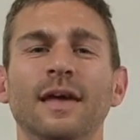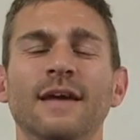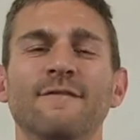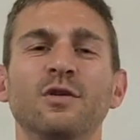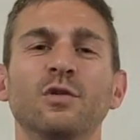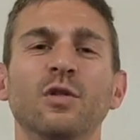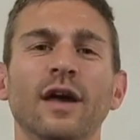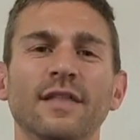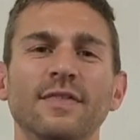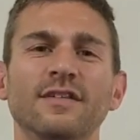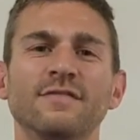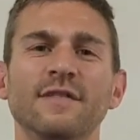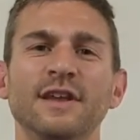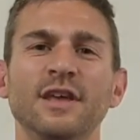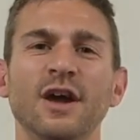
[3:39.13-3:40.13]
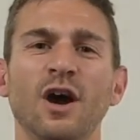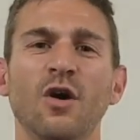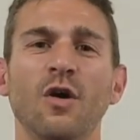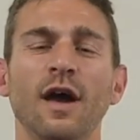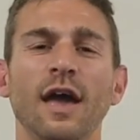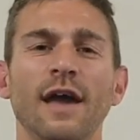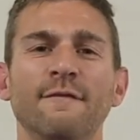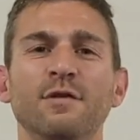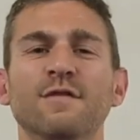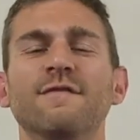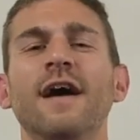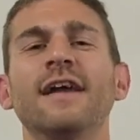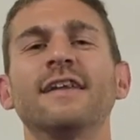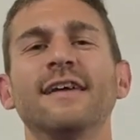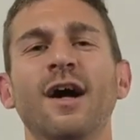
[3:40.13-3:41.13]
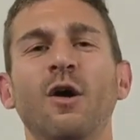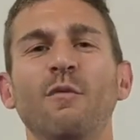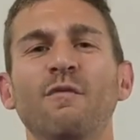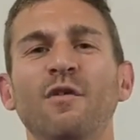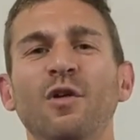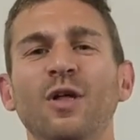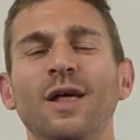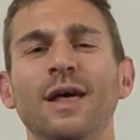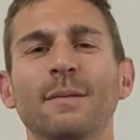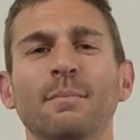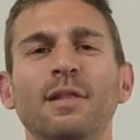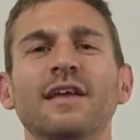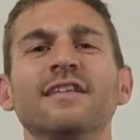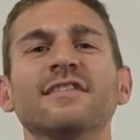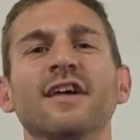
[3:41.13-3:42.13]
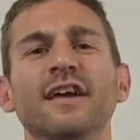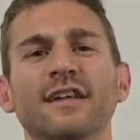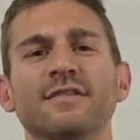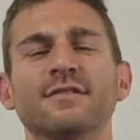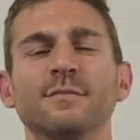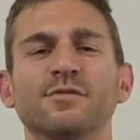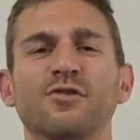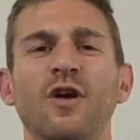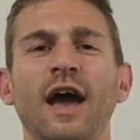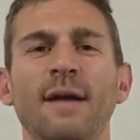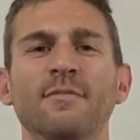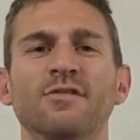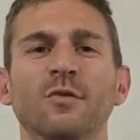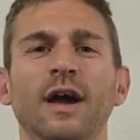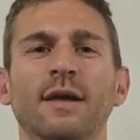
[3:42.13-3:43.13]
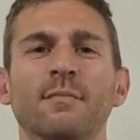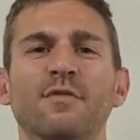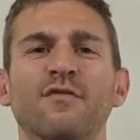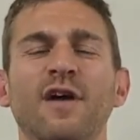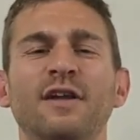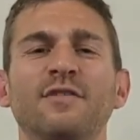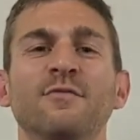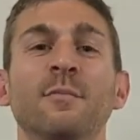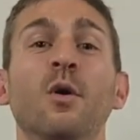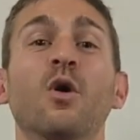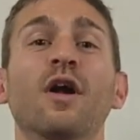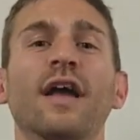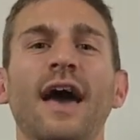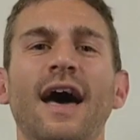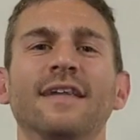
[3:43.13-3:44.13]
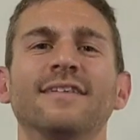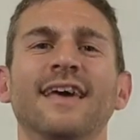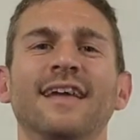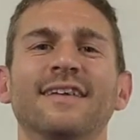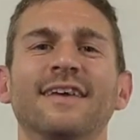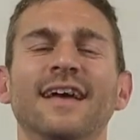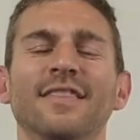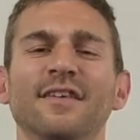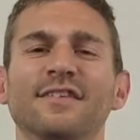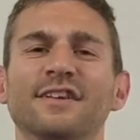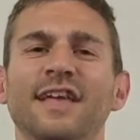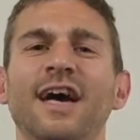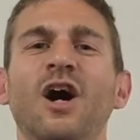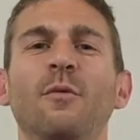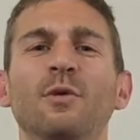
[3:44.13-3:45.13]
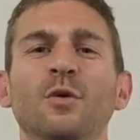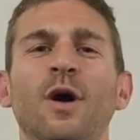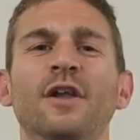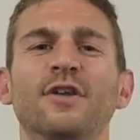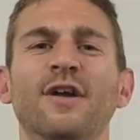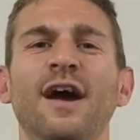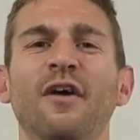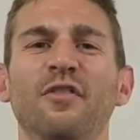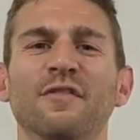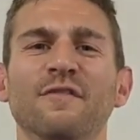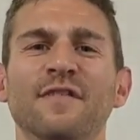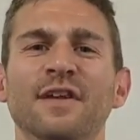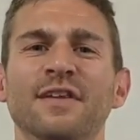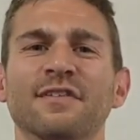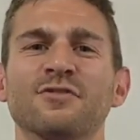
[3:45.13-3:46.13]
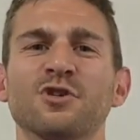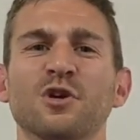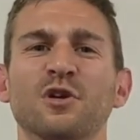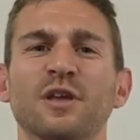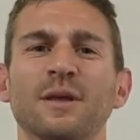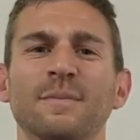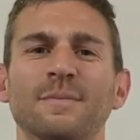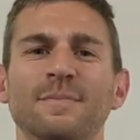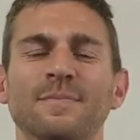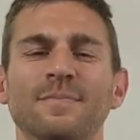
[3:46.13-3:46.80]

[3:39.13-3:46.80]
If you like this video, if you find it helpful, please like and subscribe so I can provide you more content that's going to help you on your health and fitness journey.